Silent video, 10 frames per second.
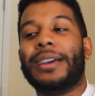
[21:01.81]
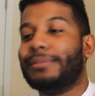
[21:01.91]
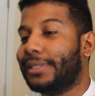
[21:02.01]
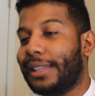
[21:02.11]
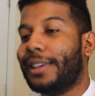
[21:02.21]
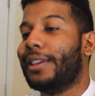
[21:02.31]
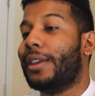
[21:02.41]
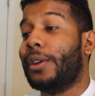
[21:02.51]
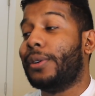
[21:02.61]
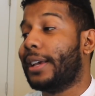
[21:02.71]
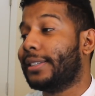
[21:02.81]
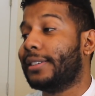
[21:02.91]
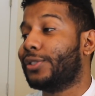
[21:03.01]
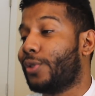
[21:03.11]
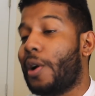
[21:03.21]
I'm just letting y'all know, that's
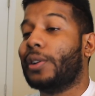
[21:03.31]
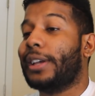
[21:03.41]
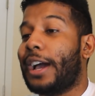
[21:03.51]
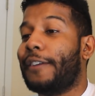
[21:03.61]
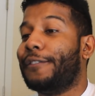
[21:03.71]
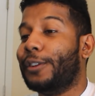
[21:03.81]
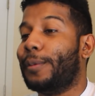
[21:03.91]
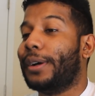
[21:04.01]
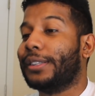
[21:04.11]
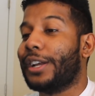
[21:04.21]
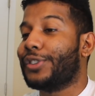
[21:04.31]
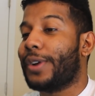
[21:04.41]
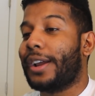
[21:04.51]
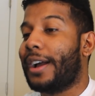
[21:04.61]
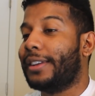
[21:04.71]
strongly how I feel about that
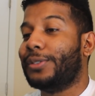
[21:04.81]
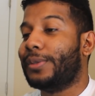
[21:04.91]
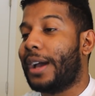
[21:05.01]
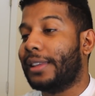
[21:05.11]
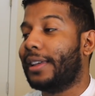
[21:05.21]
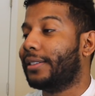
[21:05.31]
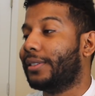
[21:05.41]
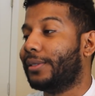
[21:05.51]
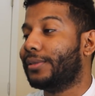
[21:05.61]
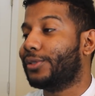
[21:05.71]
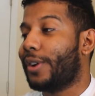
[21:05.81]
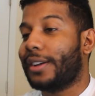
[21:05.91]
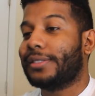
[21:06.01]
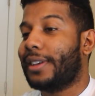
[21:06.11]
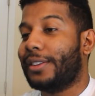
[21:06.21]
track. I do not like those
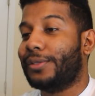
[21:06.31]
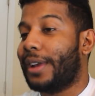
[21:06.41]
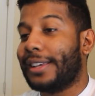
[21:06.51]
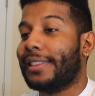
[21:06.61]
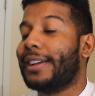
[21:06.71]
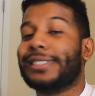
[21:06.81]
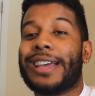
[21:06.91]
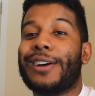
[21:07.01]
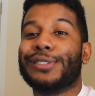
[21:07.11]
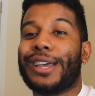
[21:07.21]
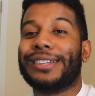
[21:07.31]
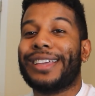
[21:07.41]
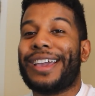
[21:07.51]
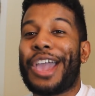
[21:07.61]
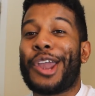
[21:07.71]
tracks. I do not like sounds like
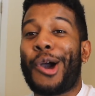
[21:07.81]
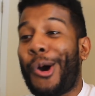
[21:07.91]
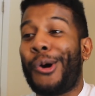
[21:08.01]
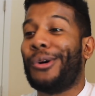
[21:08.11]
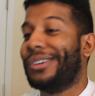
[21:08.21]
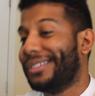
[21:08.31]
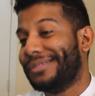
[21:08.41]
that at all.